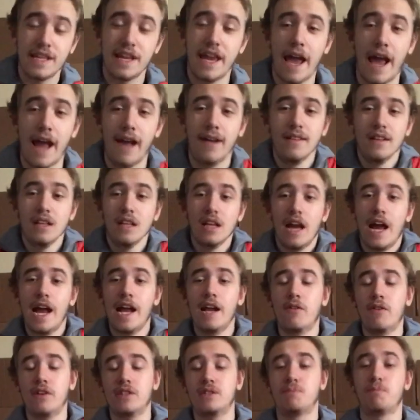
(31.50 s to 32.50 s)
yeah.
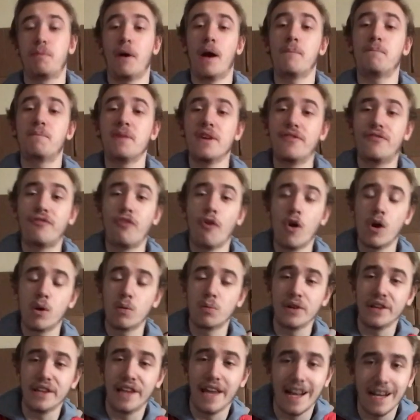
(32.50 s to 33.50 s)
Anyways, but before
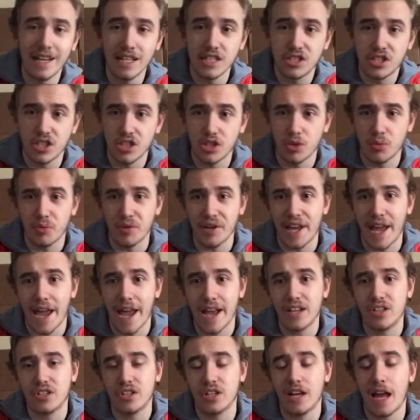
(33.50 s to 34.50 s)
we get into the
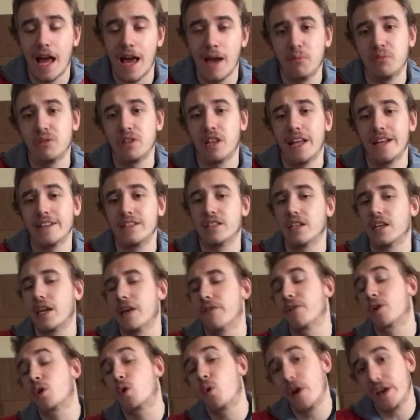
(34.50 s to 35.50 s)
reaction, I would like to
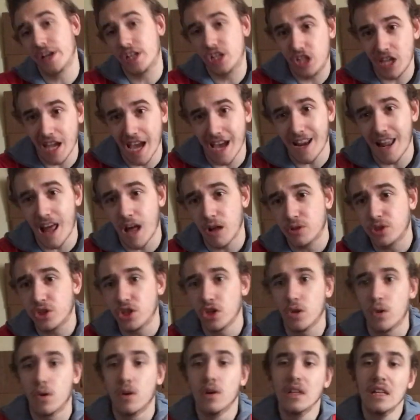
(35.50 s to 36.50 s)
give a quick shout out
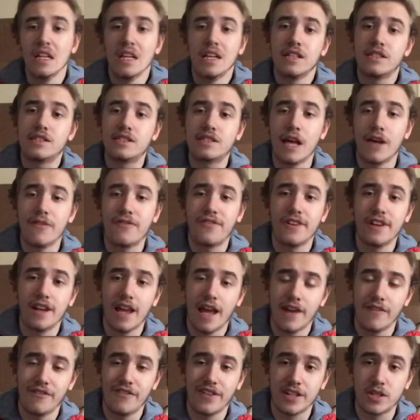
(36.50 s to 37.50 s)
to Stefan
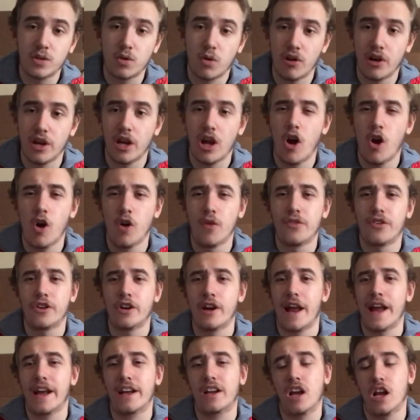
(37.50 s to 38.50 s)
and Victoria over
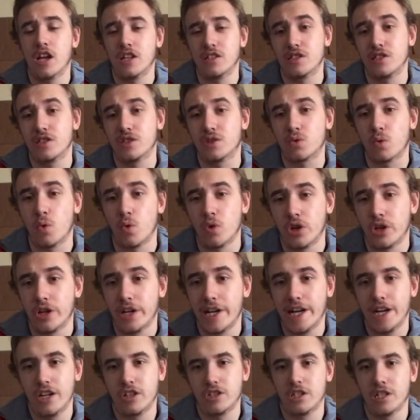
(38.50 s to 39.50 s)
at Cousins Corner.
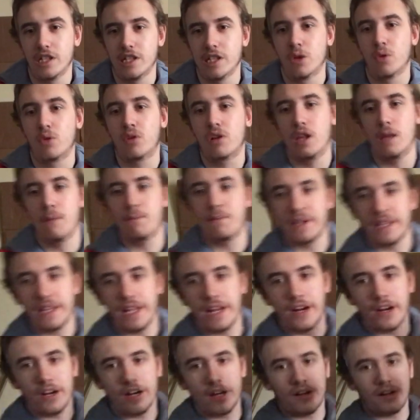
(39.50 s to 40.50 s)
Here's a little clip of
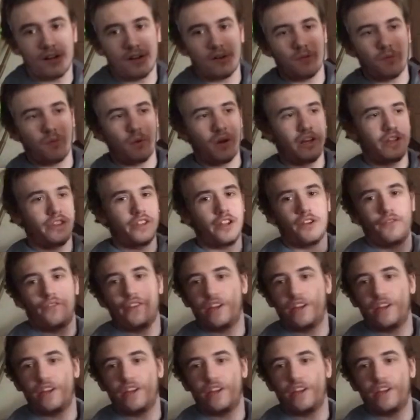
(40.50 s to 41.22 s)
their one of their